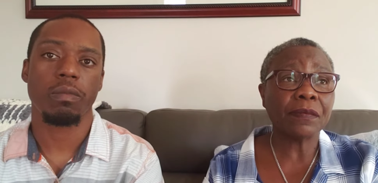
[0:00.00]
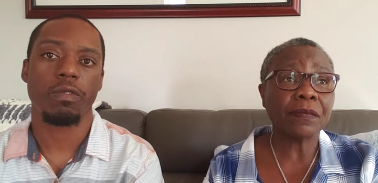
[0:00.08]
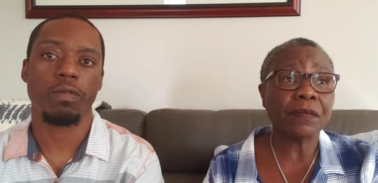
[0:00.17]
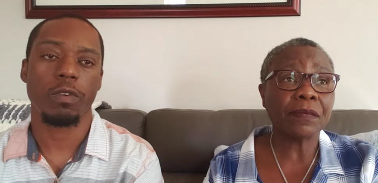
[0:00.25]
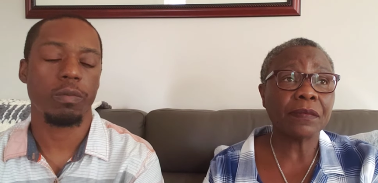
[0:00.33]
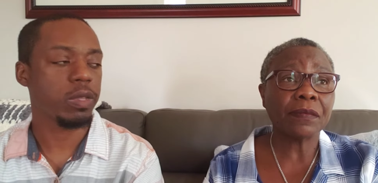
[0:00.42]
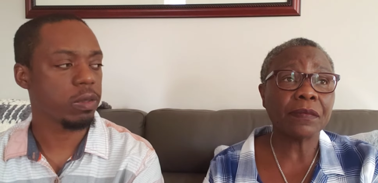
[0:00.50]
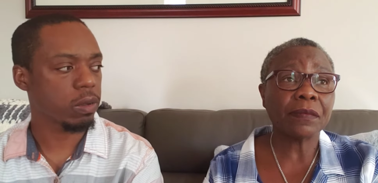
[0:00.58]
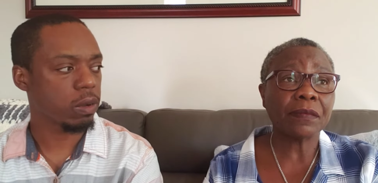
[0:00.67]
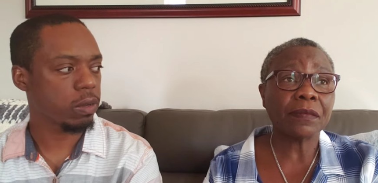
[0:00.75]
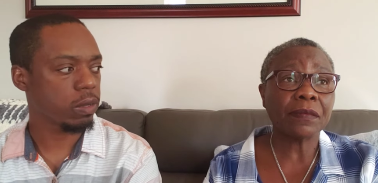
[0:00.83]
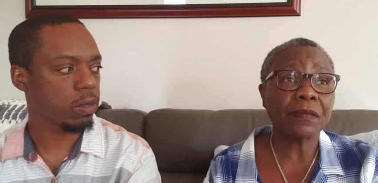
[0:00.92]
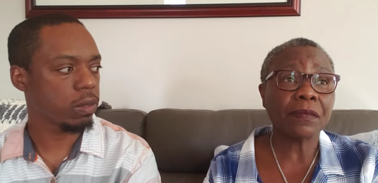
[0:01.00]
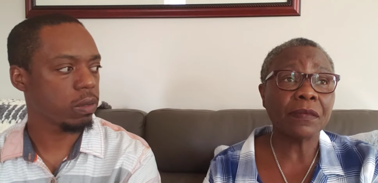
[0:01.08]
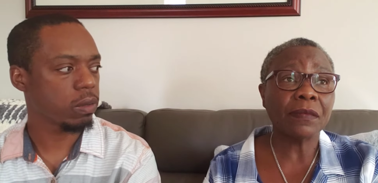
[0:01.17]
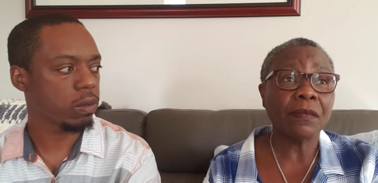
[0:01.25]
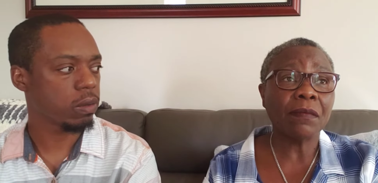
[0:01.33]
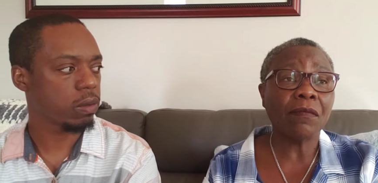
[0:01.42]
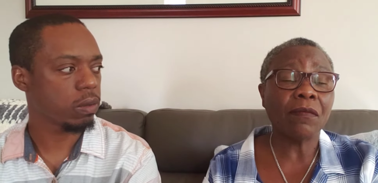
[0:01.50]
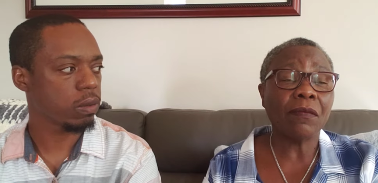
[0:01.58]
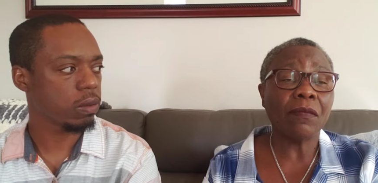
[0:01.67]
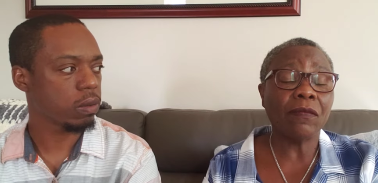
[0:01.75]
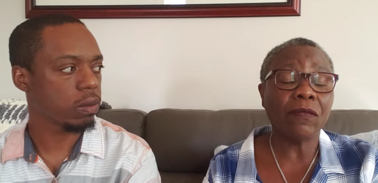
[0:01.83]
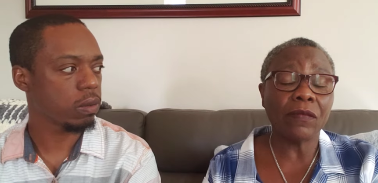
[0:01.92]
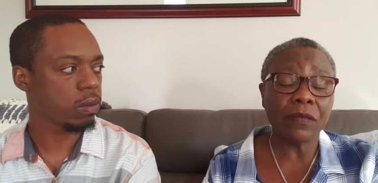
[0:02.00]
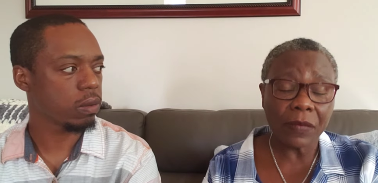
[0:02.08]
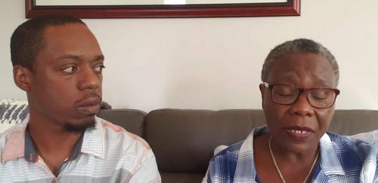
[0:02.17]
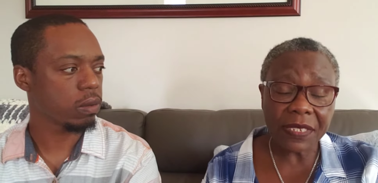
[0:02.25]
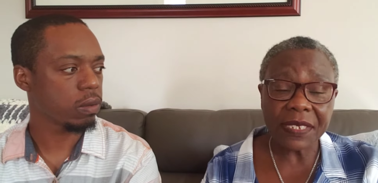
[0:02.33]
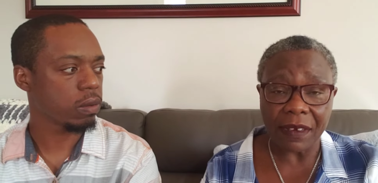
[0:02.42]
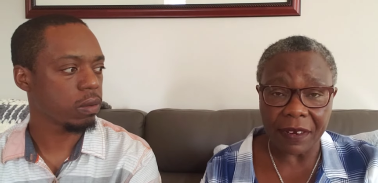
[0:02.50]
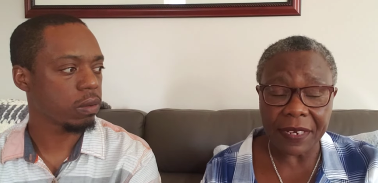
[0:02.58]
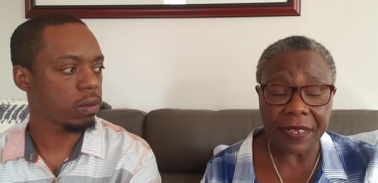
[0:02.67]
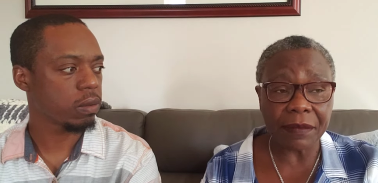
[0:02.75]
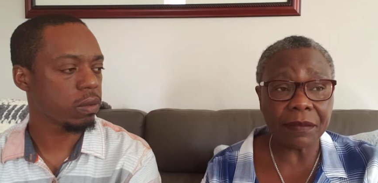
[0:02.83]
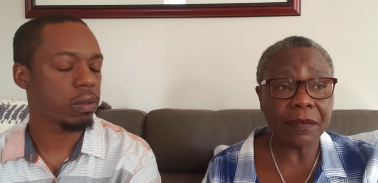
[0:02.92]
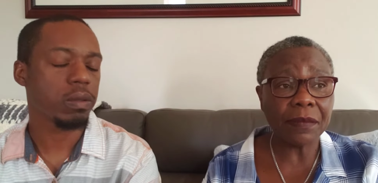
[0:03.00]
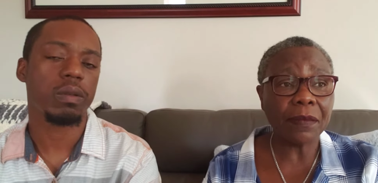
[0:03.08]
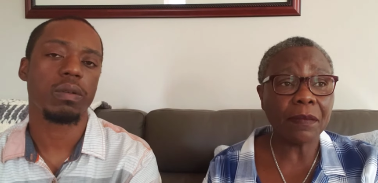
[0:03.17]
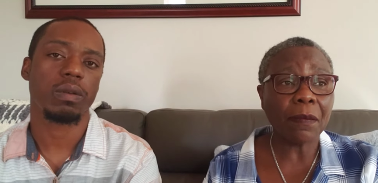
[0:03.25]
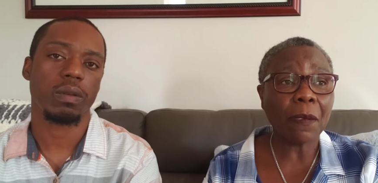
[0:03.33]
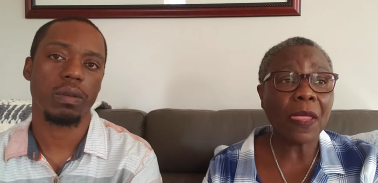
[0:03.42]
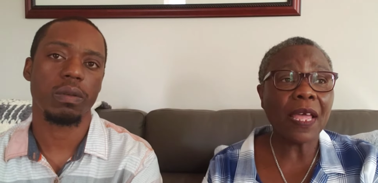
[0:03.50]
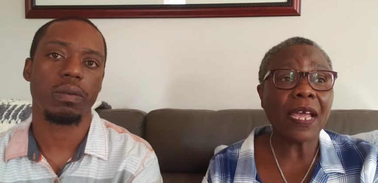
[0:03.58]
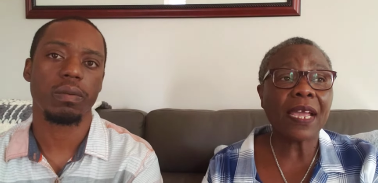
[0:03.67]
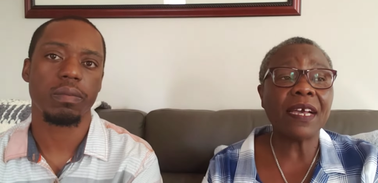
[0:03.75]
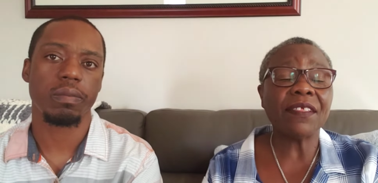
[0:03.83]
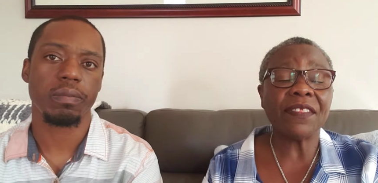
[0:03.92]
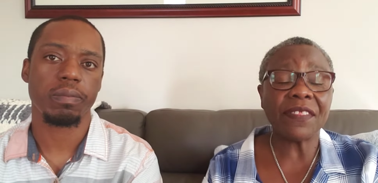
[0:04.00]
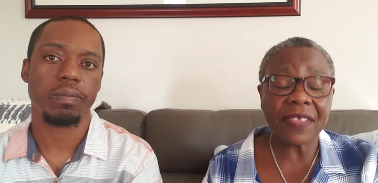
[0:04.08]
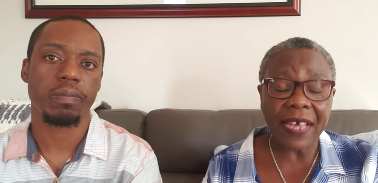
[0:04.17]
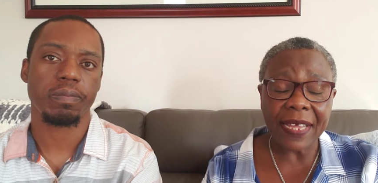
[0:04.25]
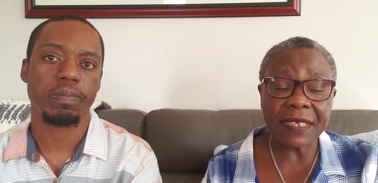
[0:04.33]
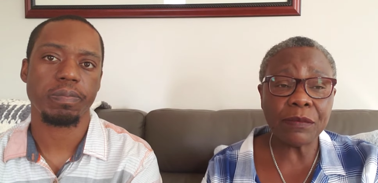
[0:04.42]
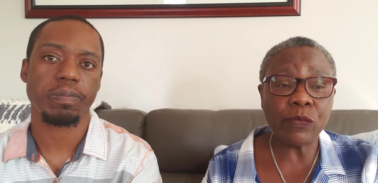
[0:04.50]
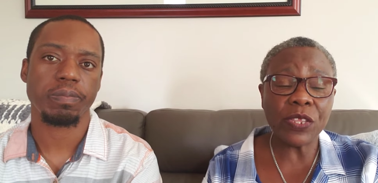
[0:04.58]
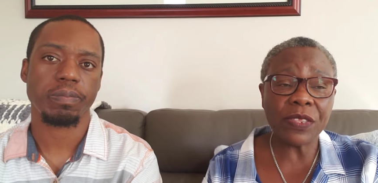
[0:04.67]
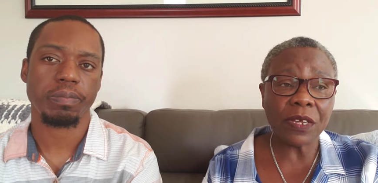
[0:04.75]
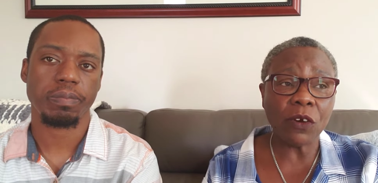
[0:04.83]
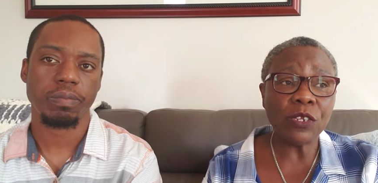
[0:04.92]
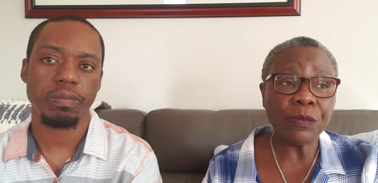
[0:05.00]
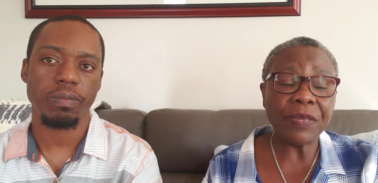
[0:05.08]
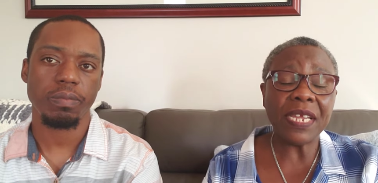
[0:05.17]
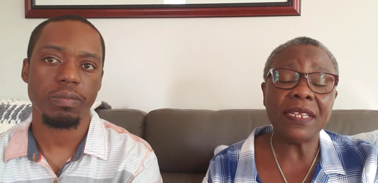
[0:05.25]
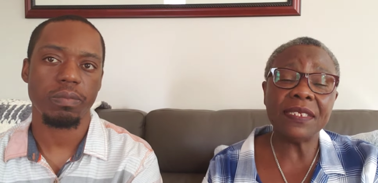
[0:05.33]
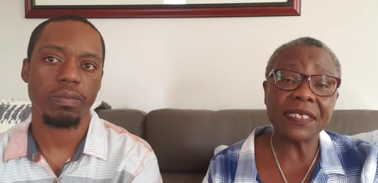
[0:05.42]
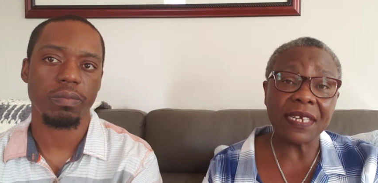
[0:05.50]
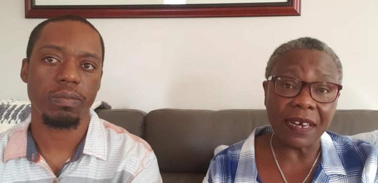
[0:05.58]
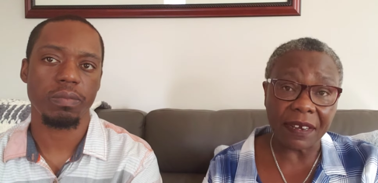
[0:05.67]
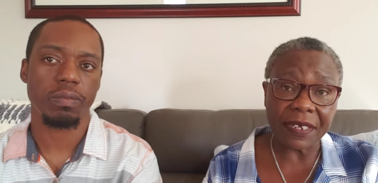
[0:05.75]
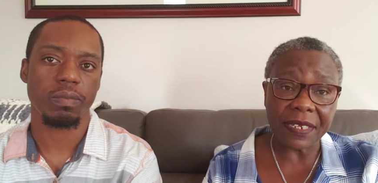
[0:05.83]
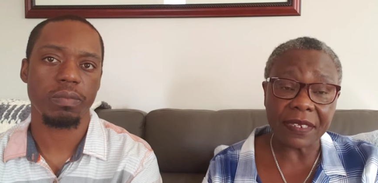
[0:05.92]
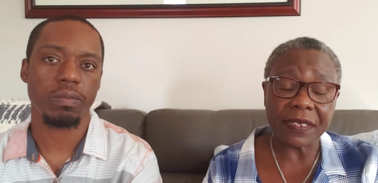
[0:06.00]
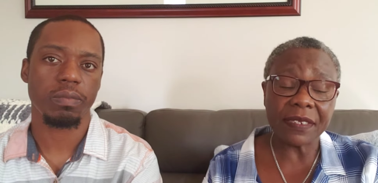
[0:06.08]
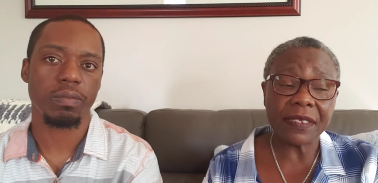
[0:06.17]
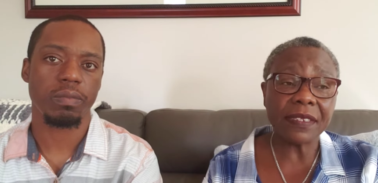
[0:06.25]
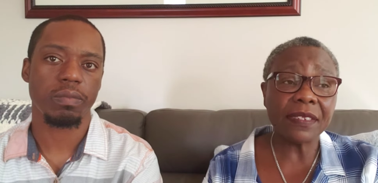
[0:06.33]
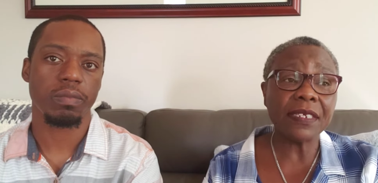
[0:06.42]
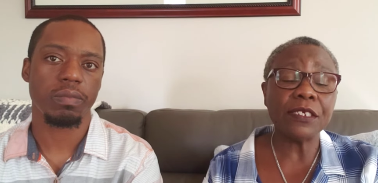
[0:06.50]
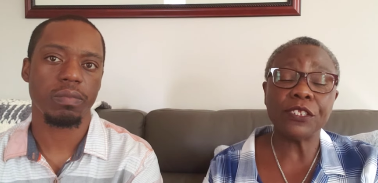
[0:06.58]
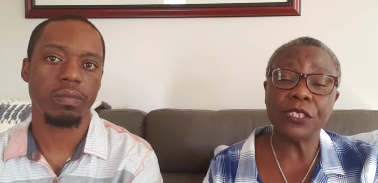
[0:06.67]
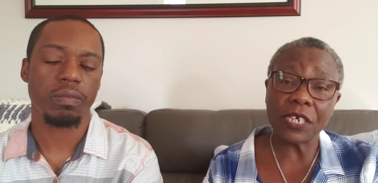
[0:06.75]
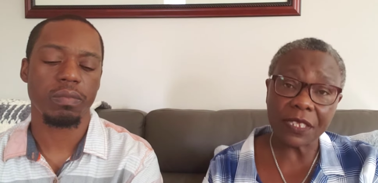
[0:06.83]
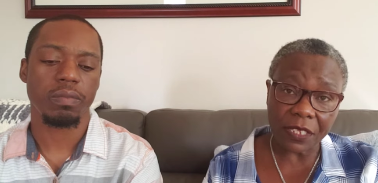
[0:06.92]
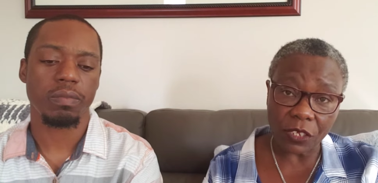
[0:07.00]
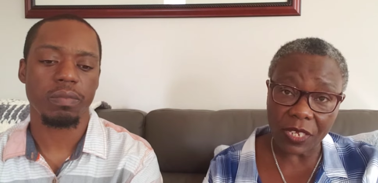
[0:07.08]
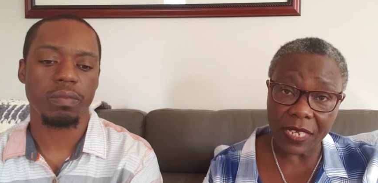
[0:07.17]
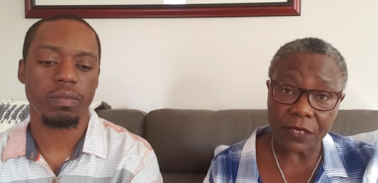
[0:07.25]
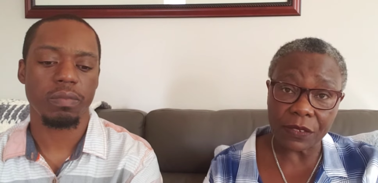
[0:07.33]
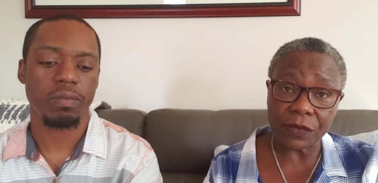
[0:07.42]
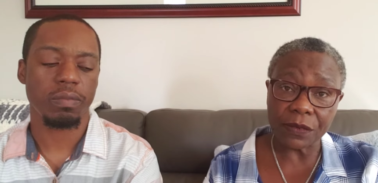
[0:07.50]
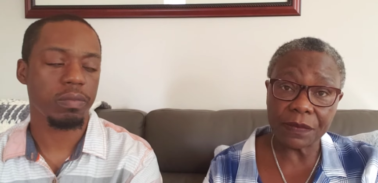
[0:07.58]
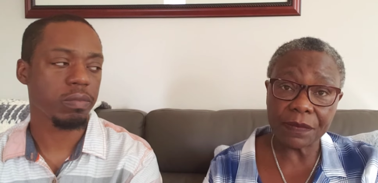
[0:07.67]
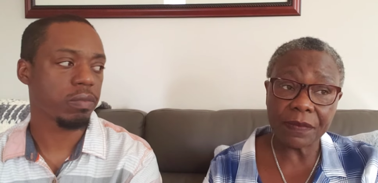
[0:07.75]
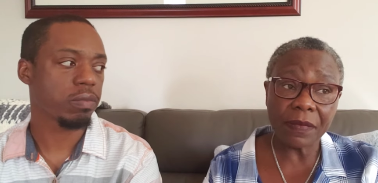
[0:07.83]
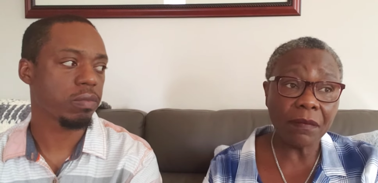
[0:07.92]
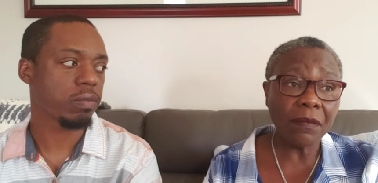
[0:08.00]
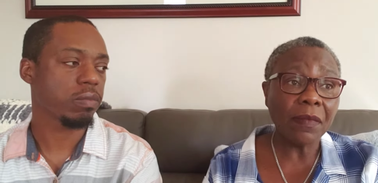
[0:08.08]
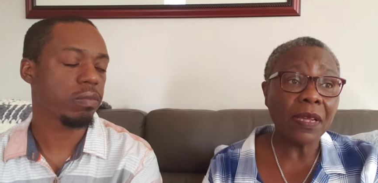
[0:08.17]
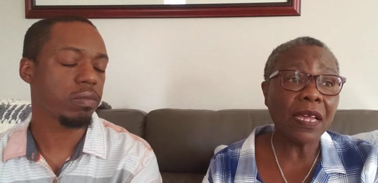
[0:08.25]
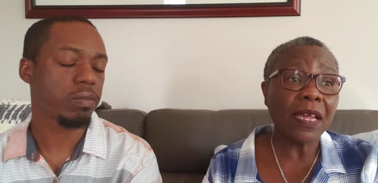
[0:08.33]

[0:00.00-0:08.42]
Speaker 1: before being the guardian his guardian because that without being his guardian there's nothing you can do mm-hmm.